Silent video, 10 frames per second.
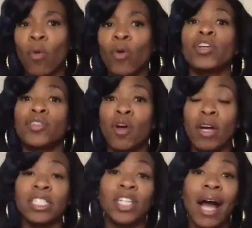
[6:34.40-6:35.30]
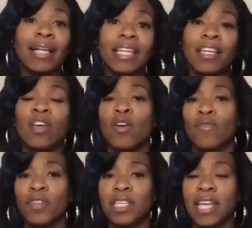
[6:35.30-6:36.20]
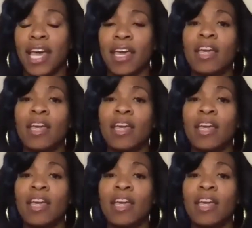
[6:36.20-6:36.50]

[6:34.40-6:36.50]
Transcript: dark chocolate for the day.